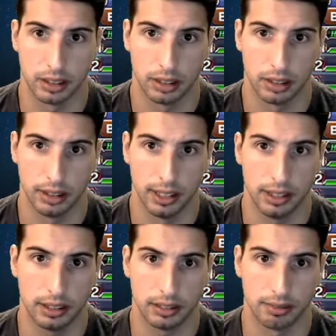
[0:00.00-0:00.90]
Did it?
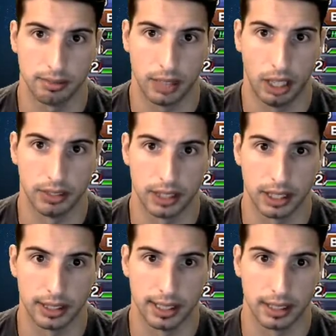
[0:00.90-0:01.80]
Obviously it
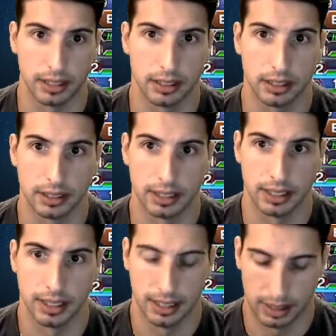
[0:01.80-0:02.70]
didn't.
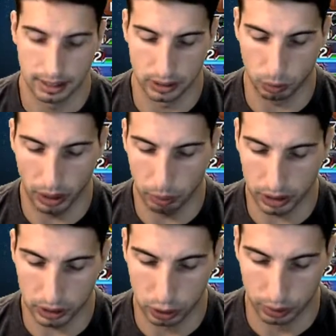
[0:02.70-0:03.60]
Because why would it
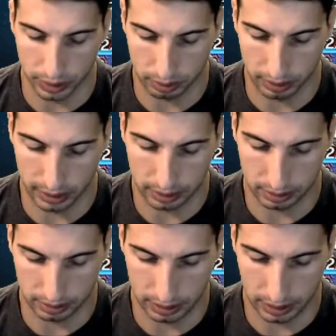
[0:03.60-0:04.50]
do it, right?
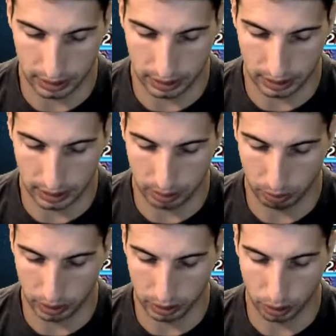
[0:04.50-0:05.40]
Uh, we're
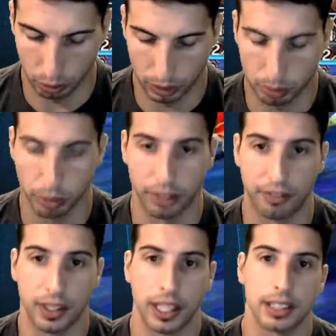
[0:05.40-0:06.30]
going to go with Brave
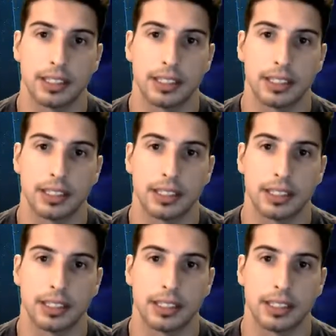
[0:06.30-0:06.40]
Phoenix.